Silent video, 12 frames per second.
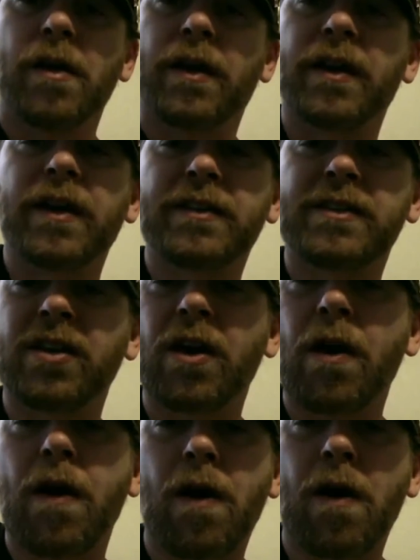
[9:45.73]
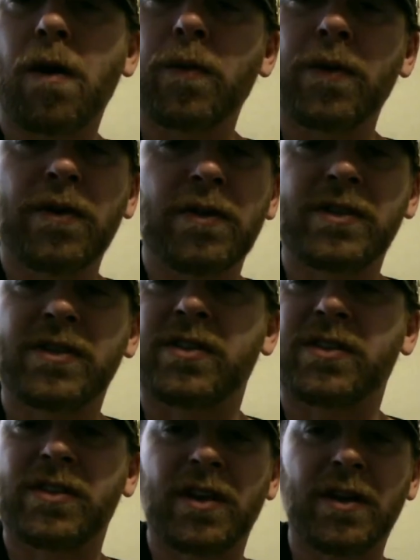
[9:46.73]
Guitar was
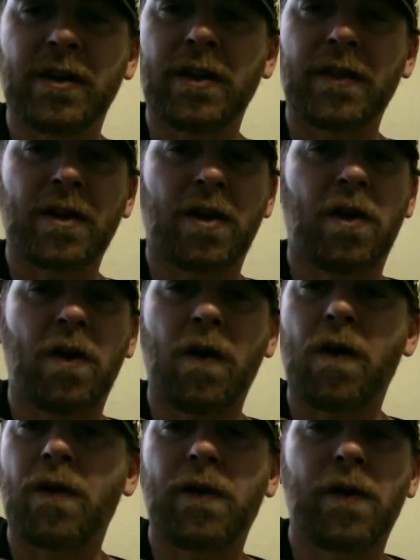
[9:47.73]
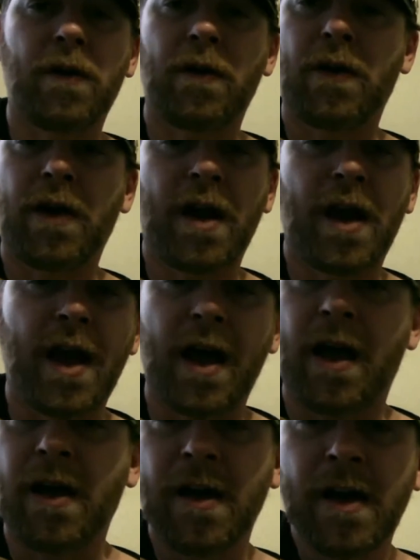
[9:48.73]
sitting in the corner and
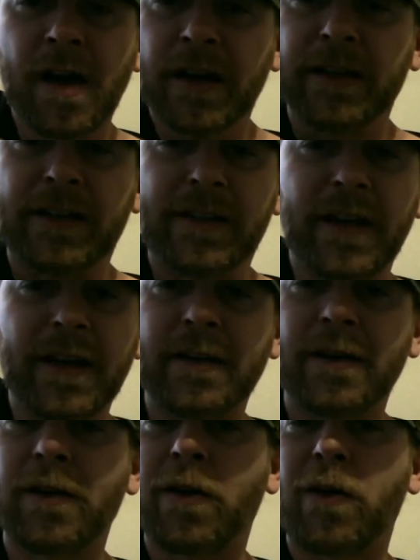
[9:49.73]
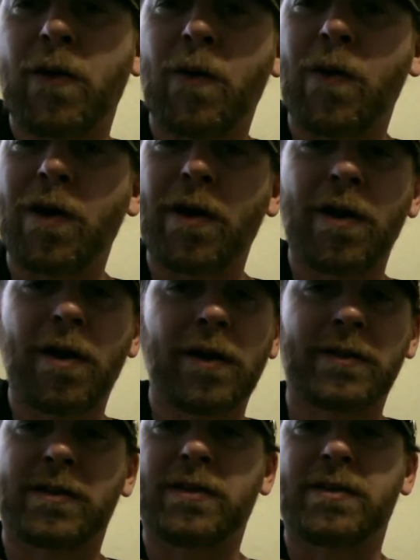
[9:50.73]
I didn't know
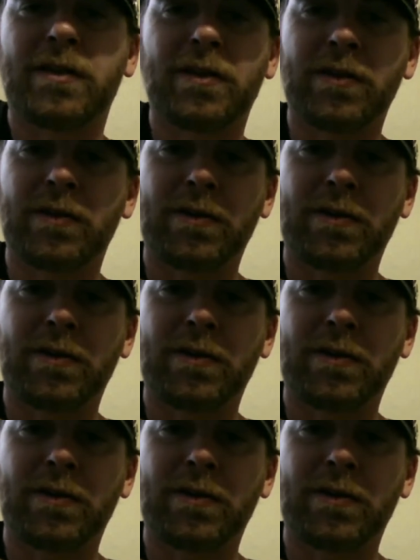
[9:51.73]
what to do,